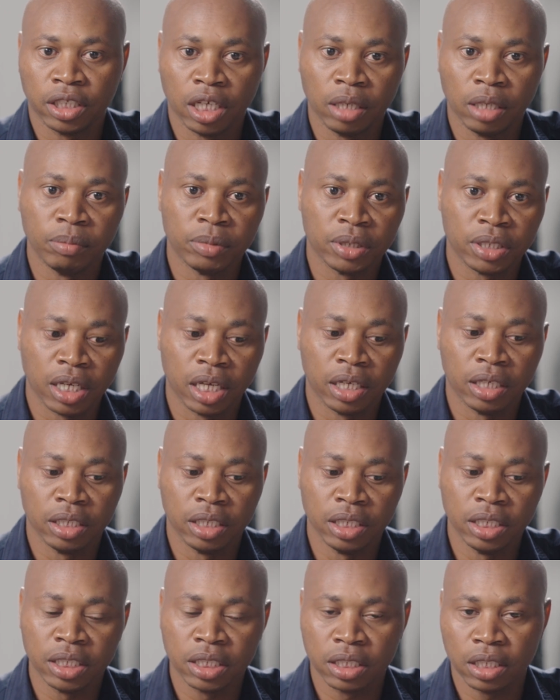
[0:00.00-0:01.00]
James. And
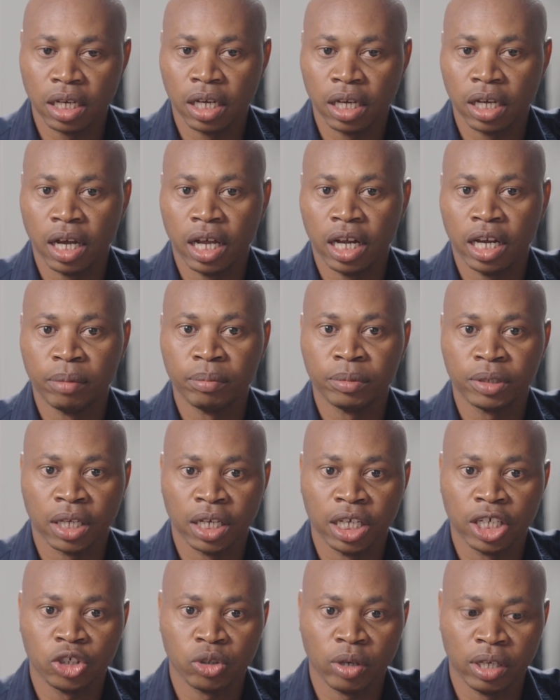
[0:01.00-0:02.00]
these alarms
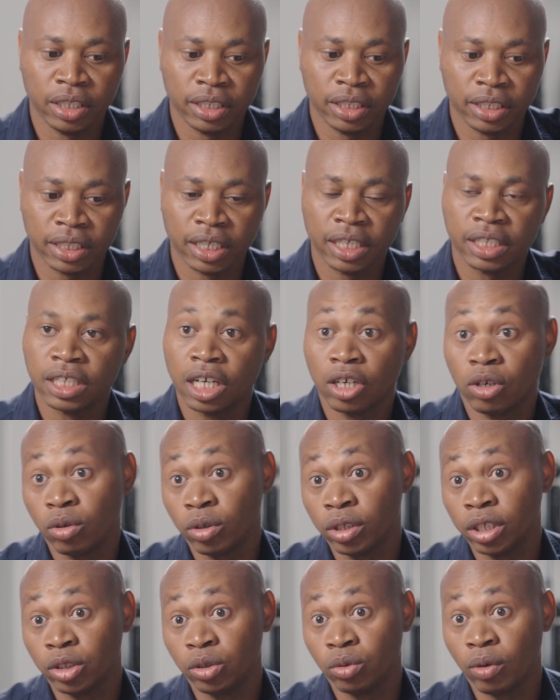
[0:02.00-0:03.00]
are actually set
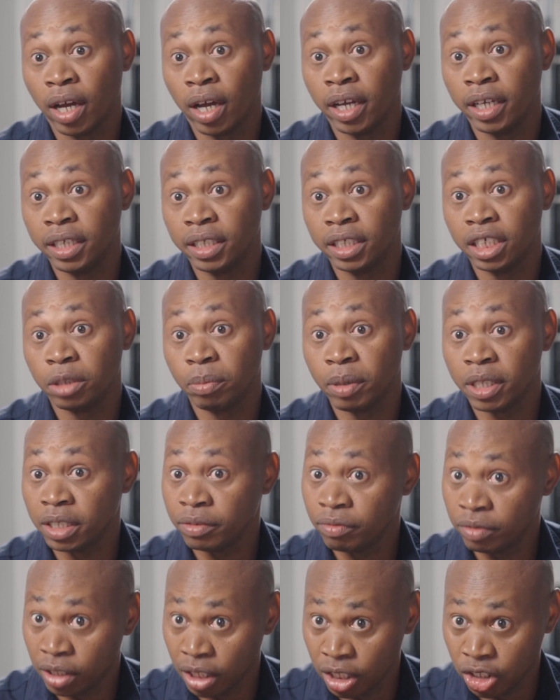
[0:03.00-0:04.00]
according to IEC
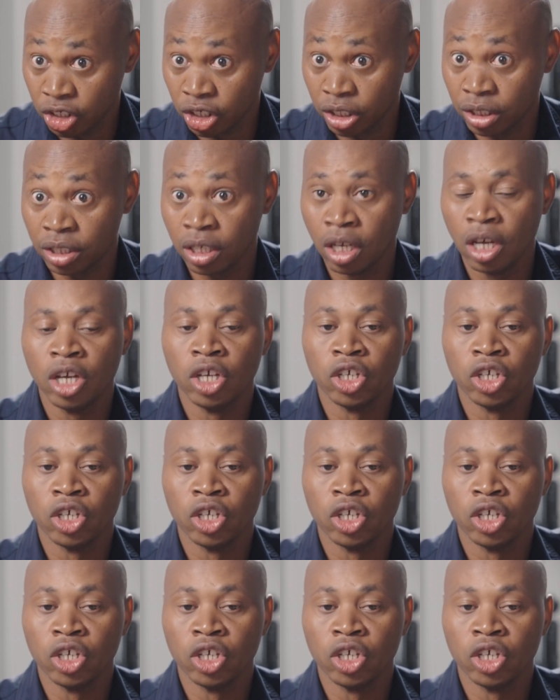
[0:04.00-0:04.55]
specifications.